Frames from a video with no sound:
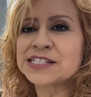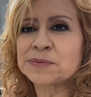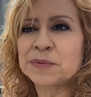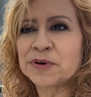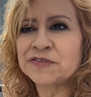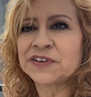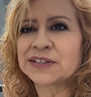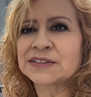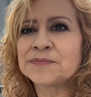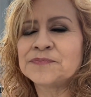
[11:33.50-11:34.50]
to be
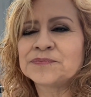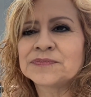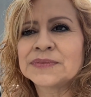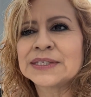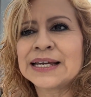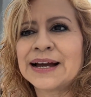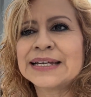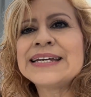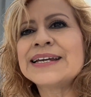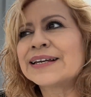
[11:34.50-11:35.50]
perfect. Yeah,
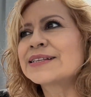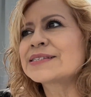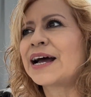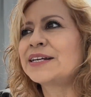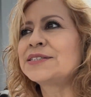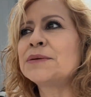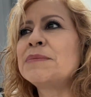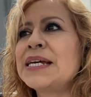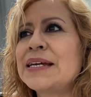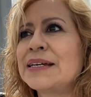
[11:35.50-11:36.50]
eating inside to
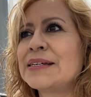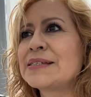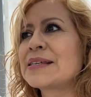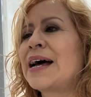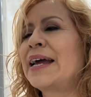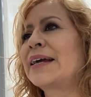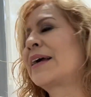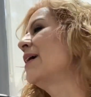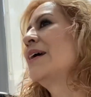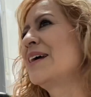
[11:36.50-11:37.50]
me is like,
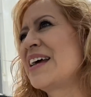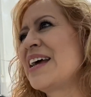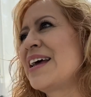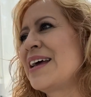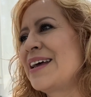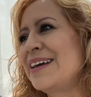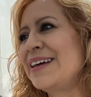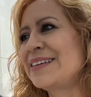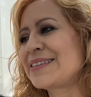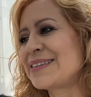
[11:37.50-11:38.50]

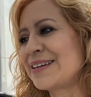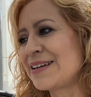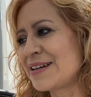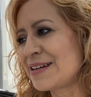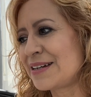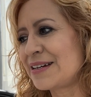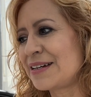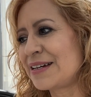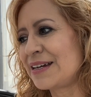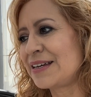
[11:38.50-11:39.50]
it's
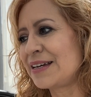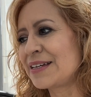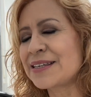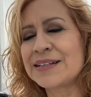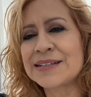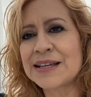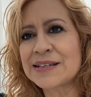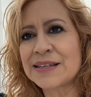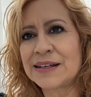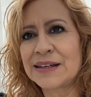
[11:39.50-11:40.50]
a
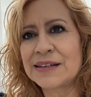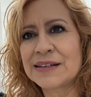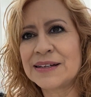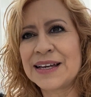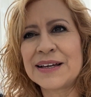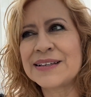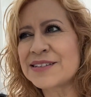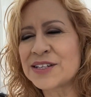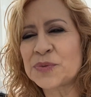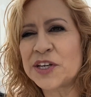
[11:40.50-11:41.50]
necessity. It's
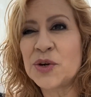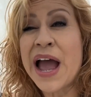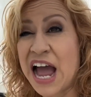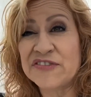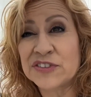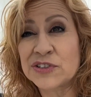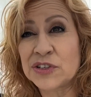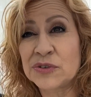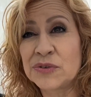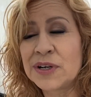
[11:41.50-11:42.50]
just what you have to
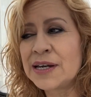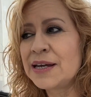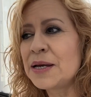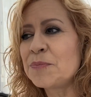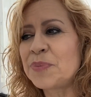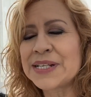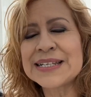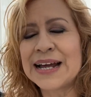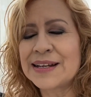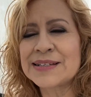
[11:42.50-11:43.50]
do, but it's
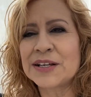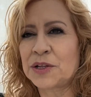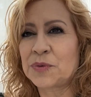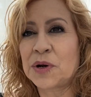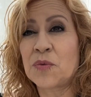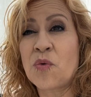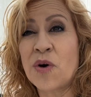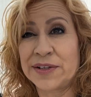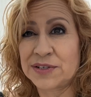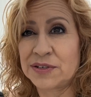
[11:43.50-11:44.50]
not necessarily what I
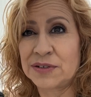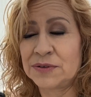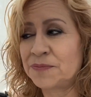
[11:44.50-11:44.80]
want to do.